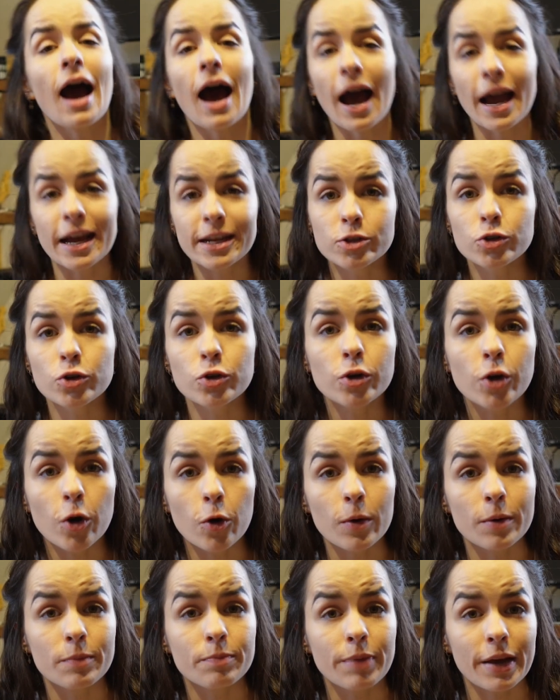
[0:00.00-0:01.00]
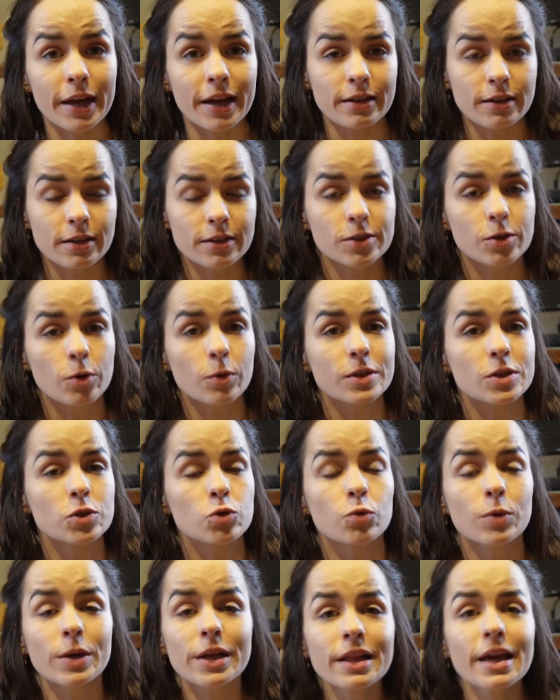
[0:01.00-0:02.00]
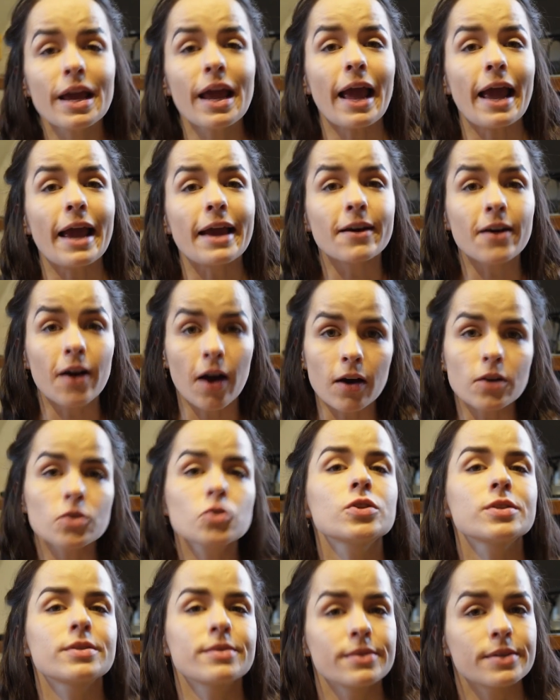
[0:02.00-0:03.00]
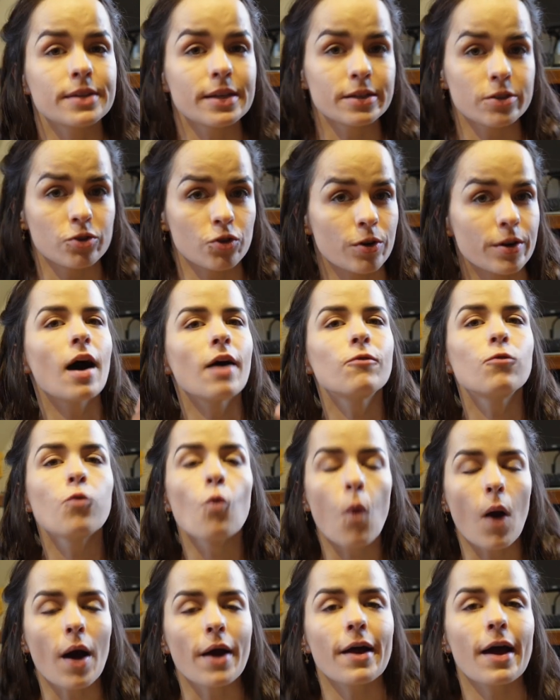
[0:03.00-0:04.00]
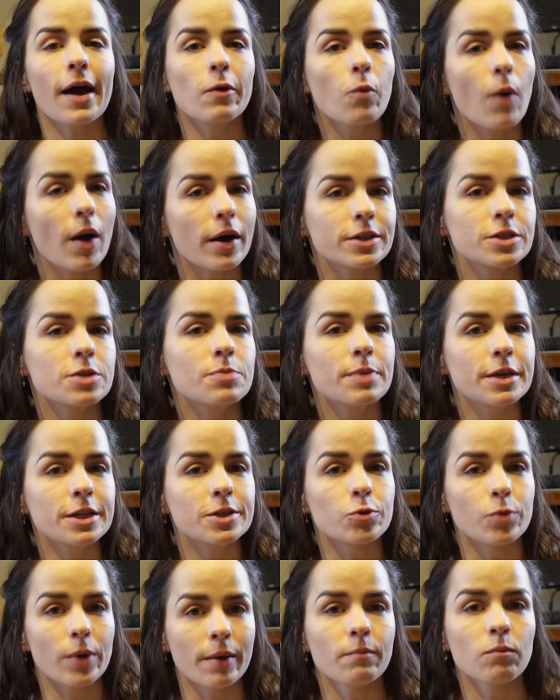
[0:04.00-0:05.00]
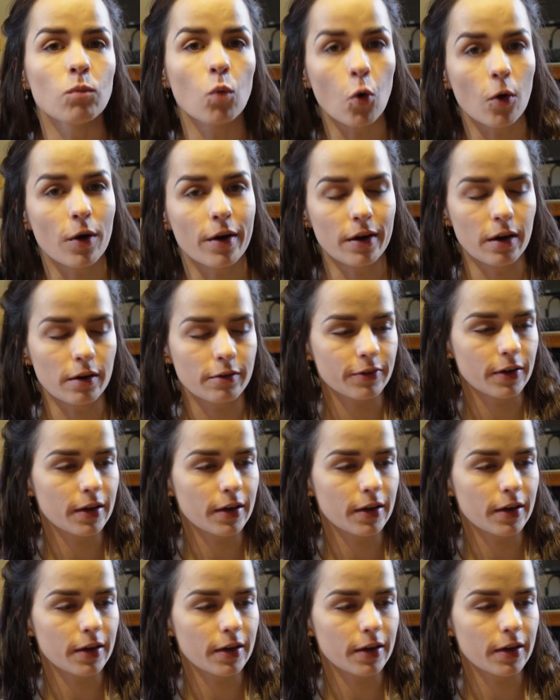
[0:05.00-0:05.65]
I do go and paint. So it's really a conscious decision of what I want to be doing more of.